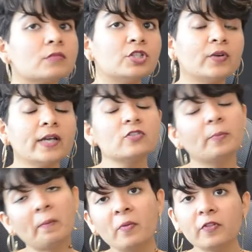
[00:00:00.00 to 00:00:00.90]
you guys
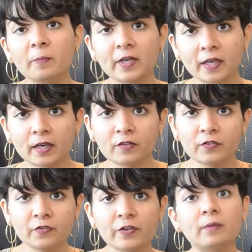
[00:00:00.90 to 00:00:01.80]
remember the beginning of
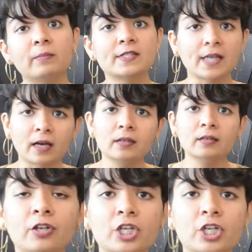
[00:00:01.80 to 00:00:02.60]
the film Masaan?